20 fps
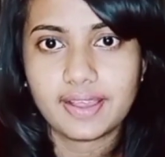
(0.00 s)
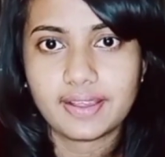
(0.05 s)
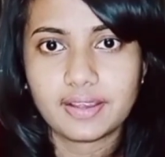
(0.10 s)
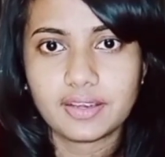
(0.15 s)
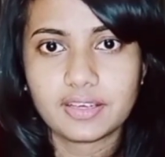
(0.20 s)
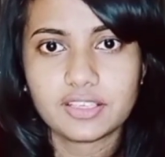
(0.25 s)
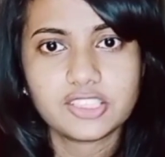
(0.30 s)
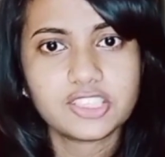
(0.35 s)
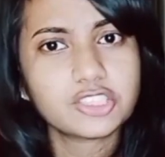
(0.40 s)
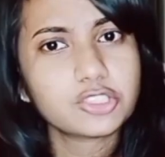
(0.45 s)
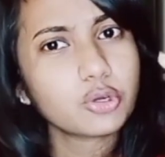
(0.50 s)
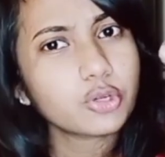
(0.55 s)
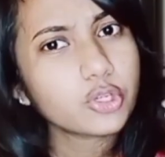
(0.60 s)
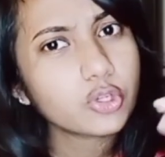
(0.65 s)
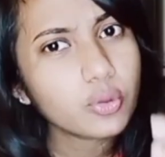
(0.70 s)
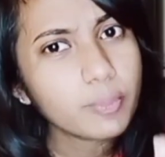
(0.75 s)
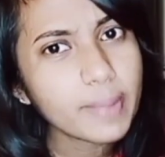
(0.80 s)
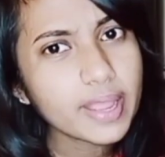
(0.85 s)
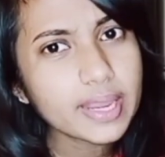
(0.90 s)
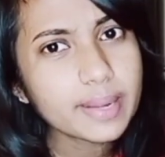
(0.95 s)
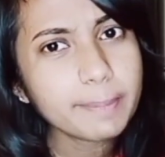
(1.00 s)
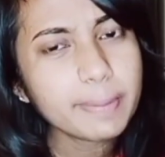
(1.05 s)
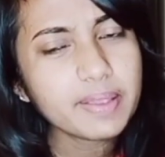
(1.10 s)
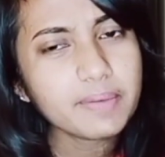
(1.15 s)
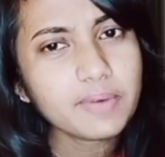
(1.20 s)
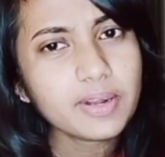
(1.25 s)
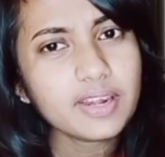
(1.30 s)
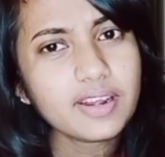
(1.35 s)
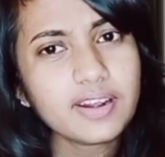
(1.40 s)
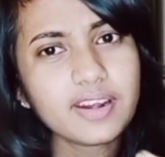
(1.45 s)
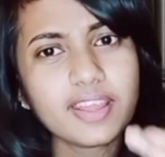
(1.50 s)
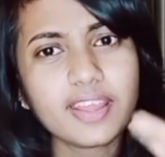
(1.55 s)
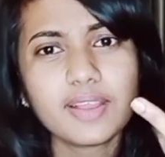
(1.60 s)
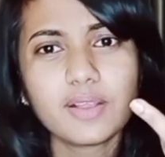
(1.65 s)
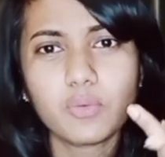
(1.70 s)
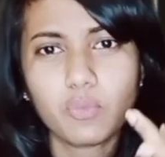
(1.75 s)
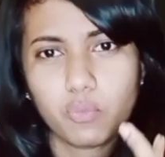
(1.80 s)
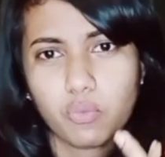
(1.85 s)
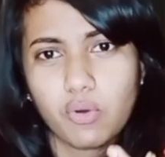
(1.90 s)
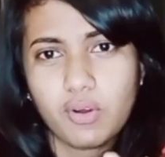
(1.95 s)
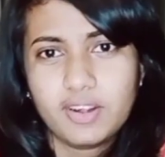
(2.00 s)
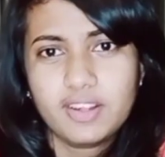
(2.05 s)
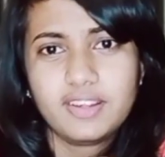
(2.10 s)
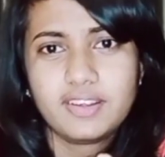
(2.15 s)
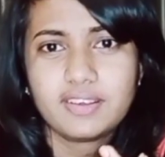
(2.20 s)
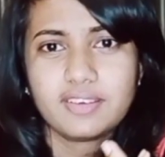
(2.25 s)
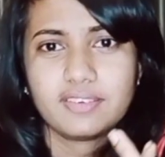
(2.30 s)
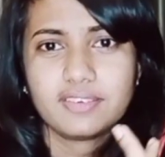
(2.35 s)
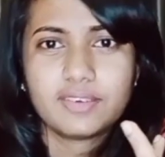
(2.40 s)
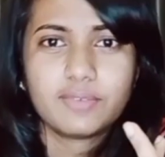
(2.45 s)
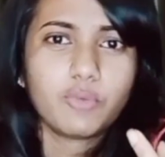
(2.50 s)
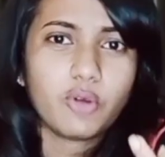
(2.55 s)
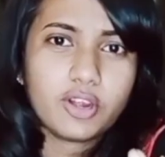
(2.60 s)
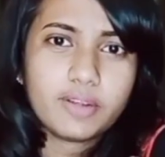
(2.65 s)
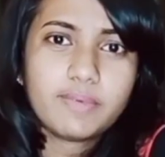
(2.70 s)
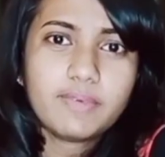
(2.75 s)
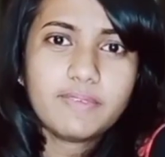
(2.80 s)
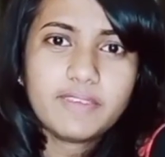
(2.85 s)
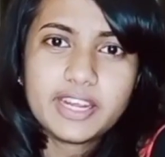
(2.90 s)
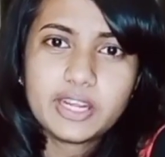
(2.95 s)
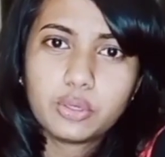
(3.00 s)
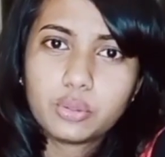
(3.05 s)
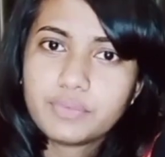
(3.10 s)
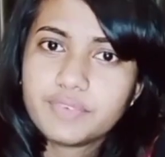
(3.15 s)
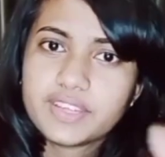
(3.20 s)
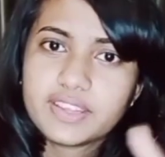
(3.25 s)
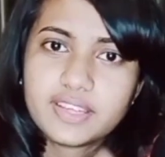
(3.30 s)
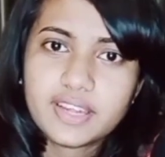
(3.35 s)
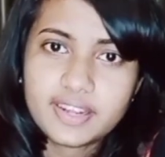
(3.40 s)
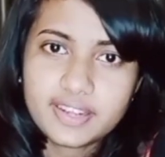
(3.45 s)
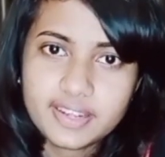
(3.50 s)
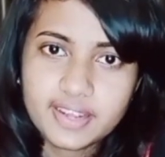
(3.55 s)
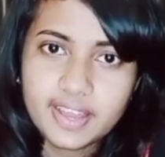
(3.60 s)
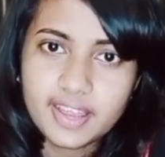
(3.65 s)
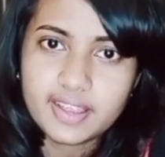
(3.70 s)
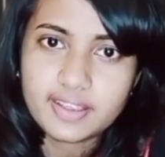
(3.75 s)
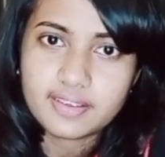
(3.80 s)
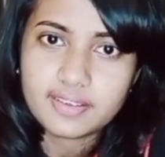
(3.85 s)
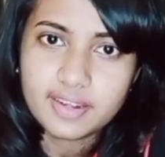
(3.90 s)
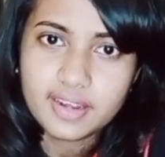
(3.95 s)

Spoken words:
So you might be wondering what will we do with that tag, right?